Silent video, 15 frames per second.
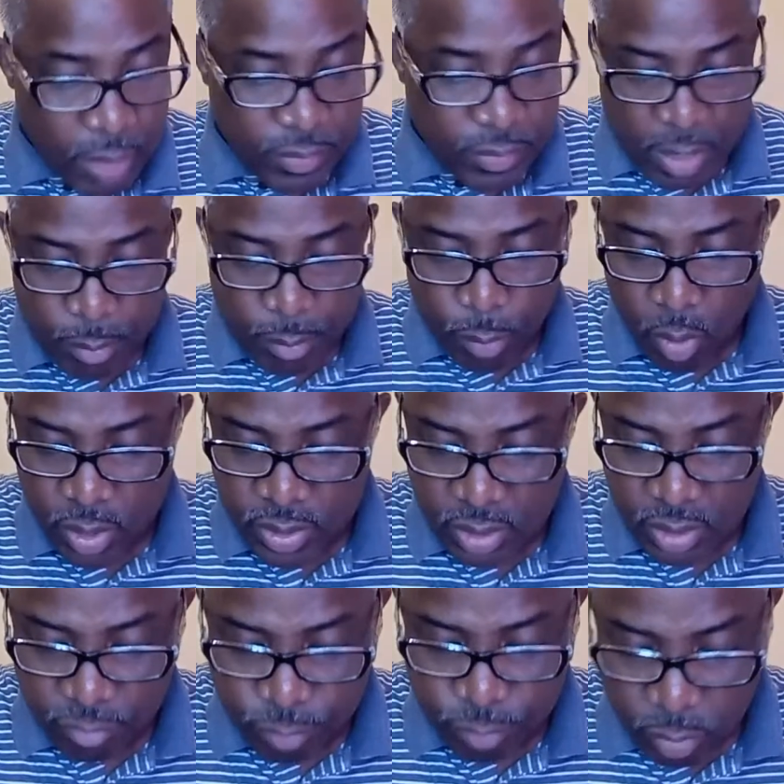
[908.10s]
the importance
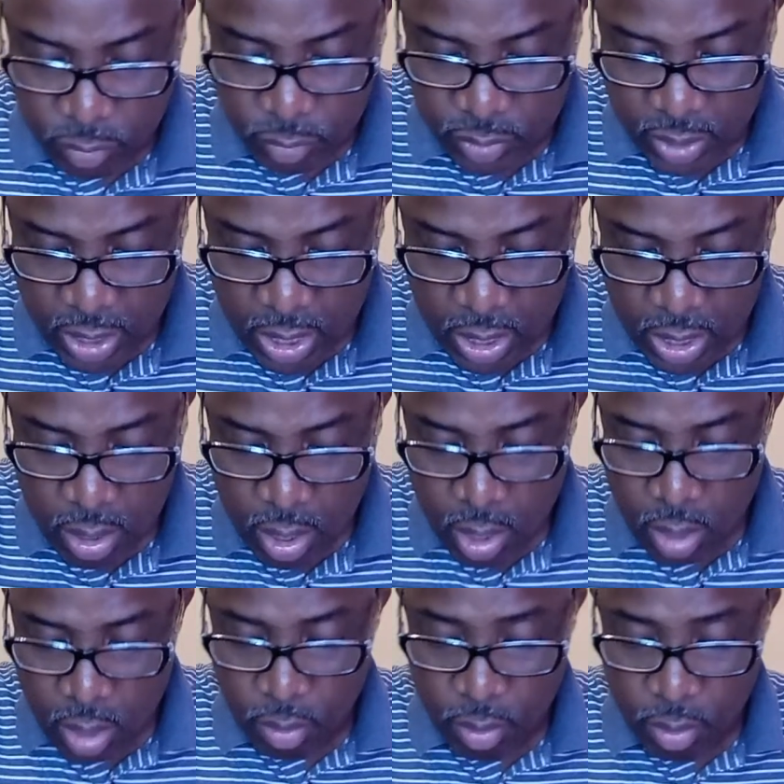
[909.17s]
of protein.
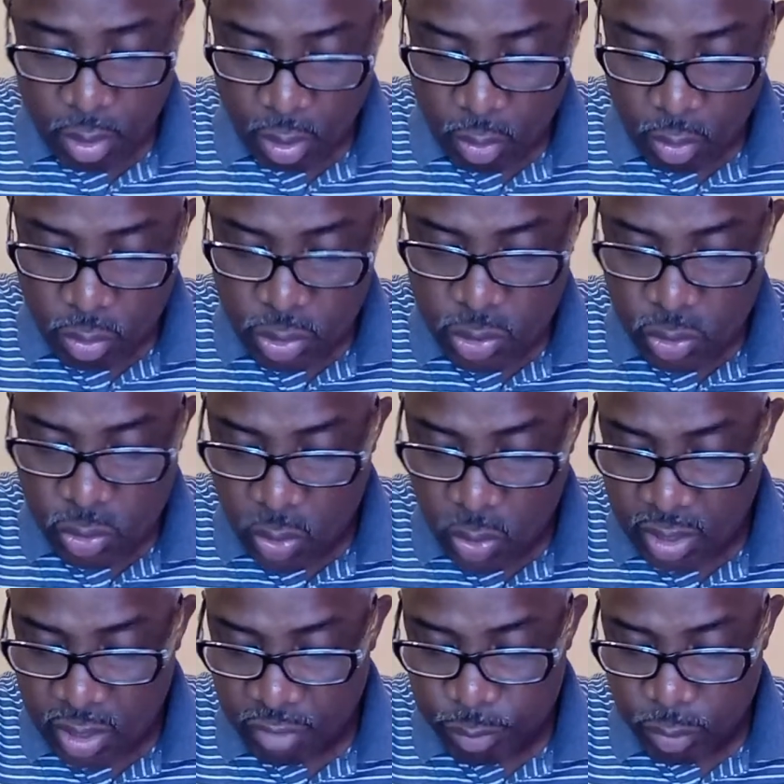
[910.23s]
A good source
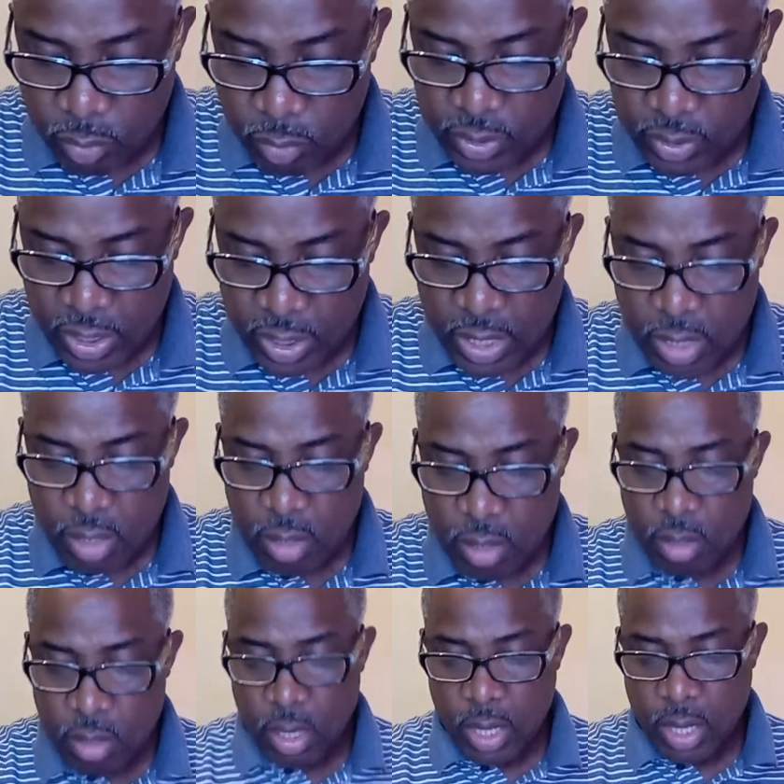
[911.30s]
of protein
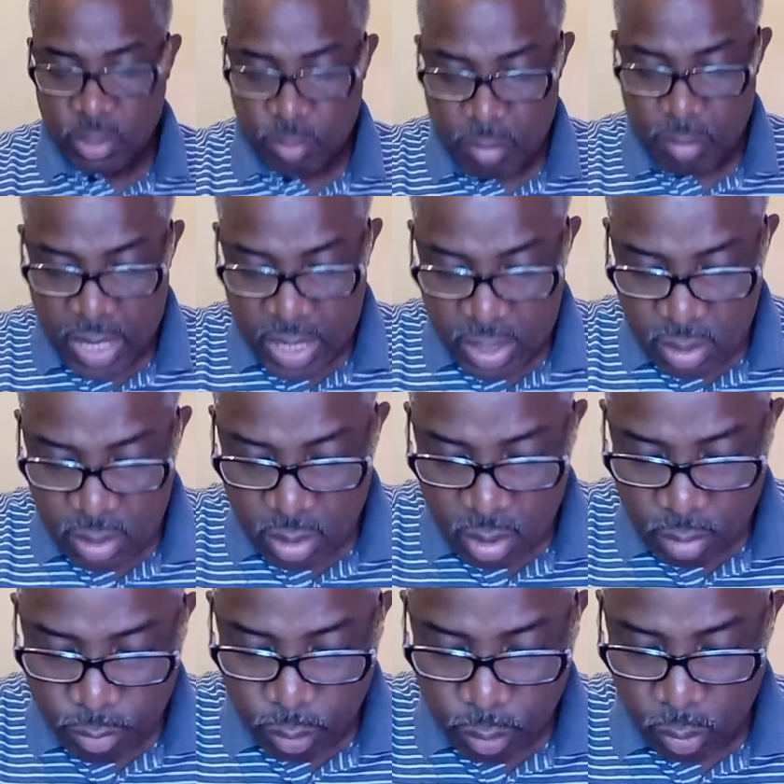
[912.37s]
is meat,
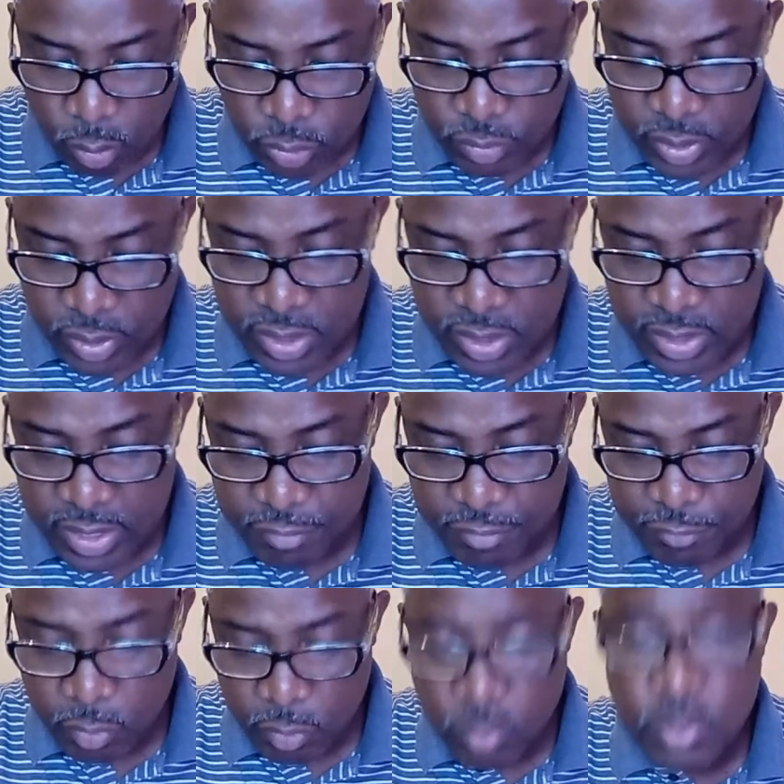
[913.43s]
poultry,
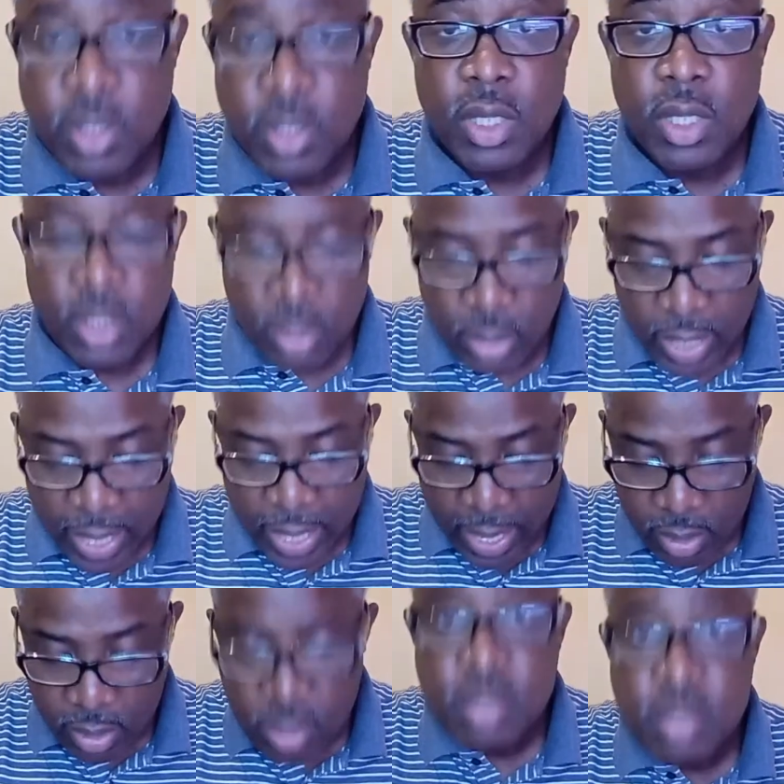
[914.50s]
seafood,
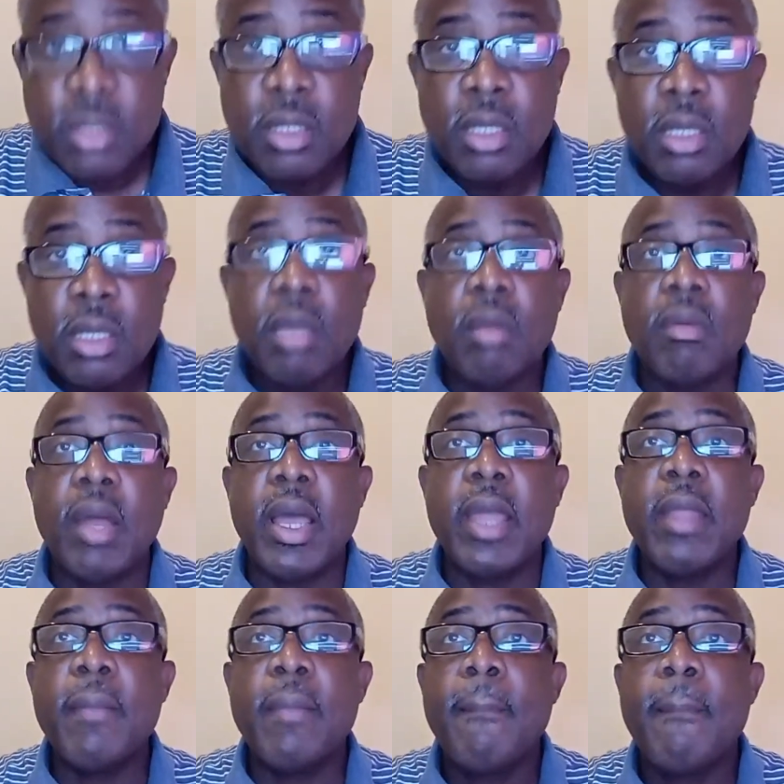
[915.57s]
eggs,
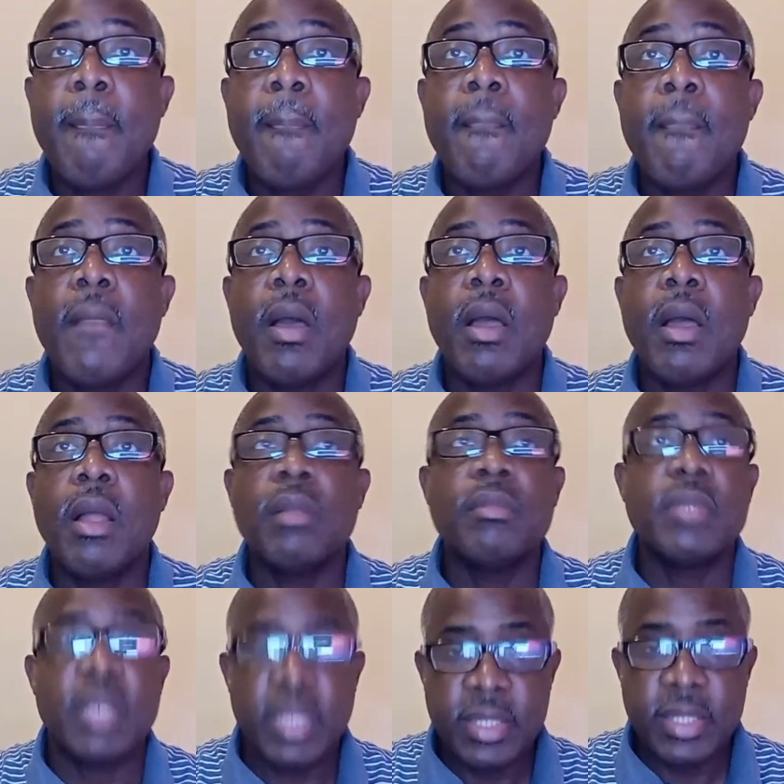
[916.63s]
right?
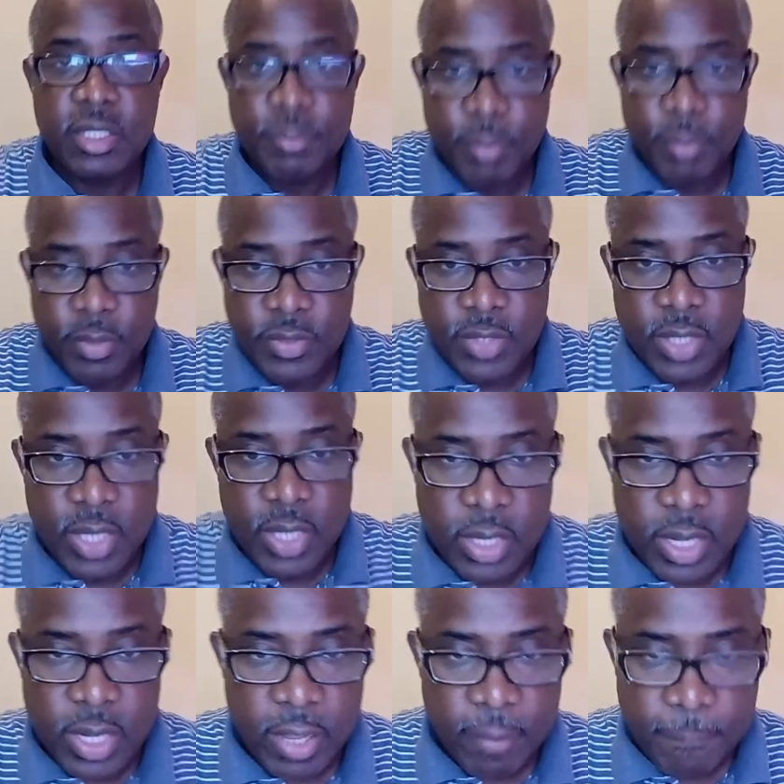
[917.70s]
Let this person in
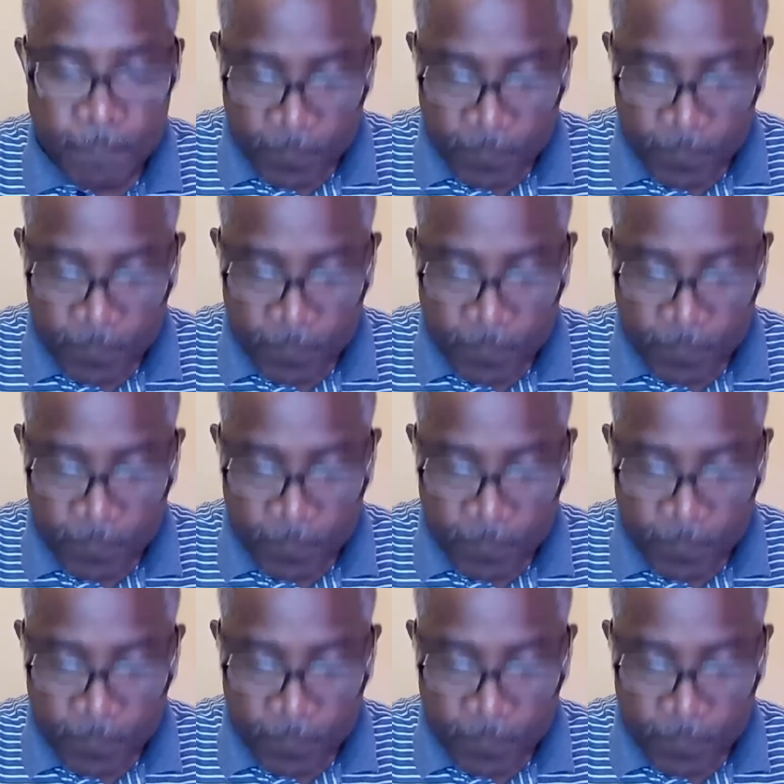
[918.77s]
there.